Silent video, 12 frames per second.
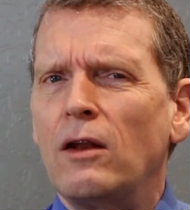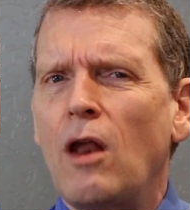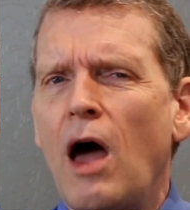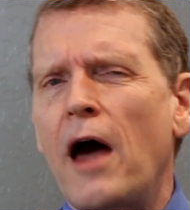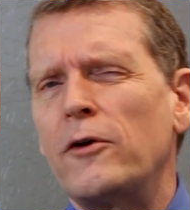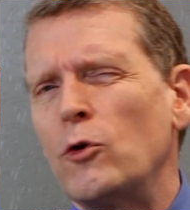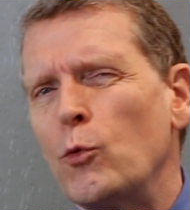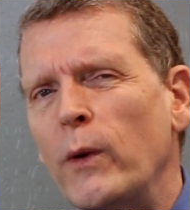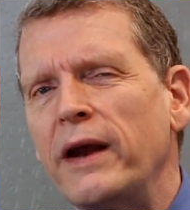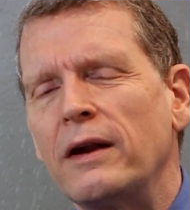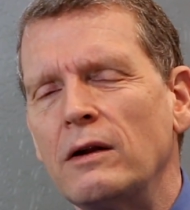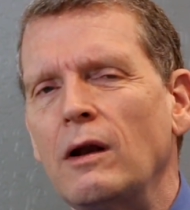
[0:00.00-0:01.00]
a lot or
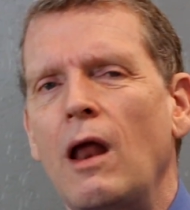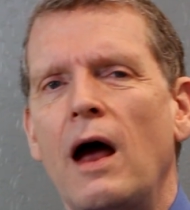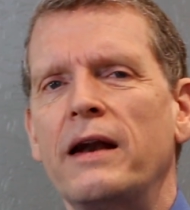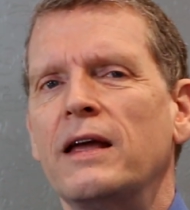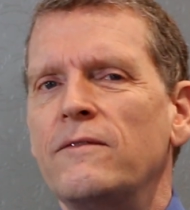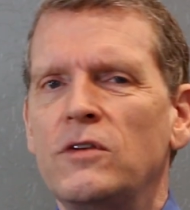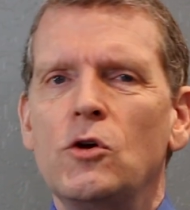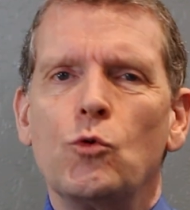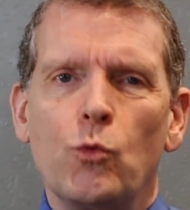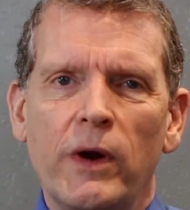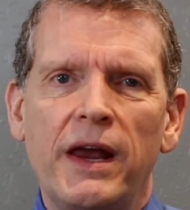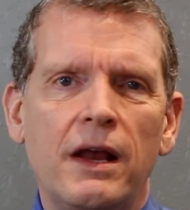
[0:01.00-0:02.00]
read it a lot if you
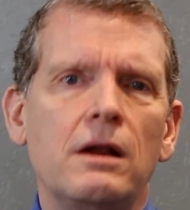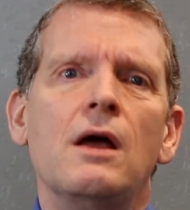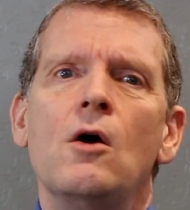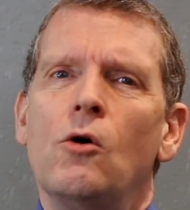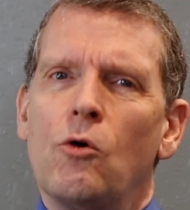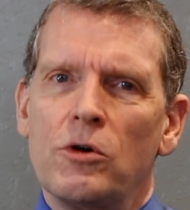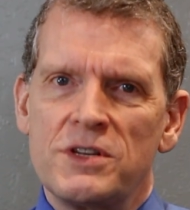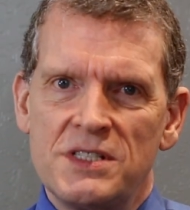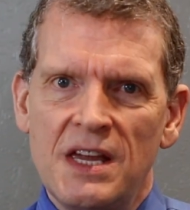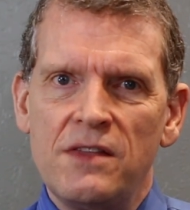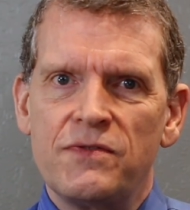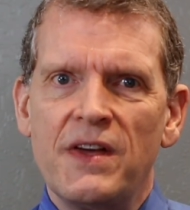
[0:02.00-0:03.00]
read or
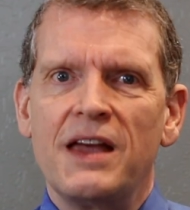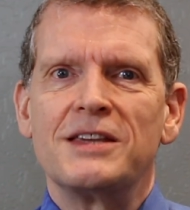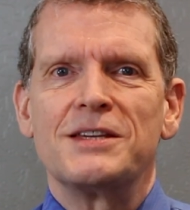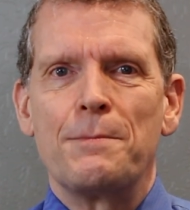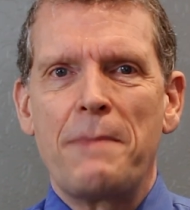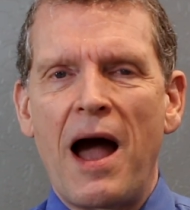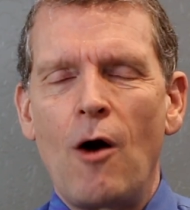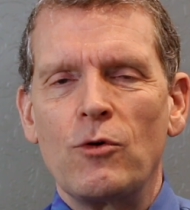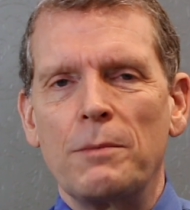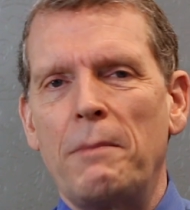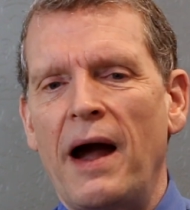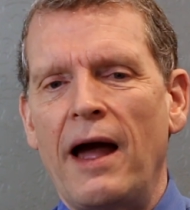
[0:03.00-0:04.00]
see things
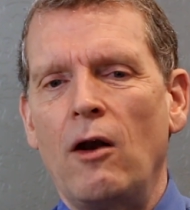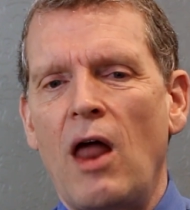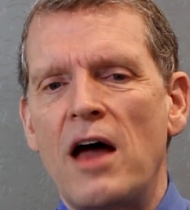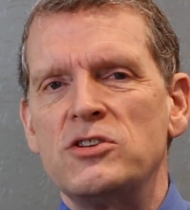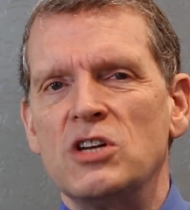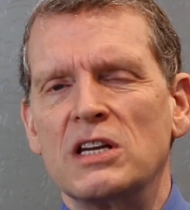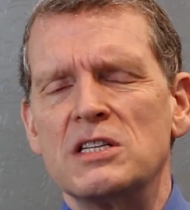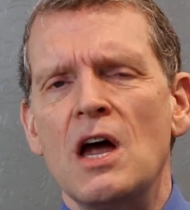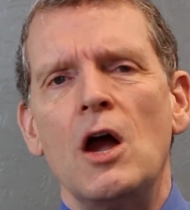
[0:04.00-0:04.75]
about biologics.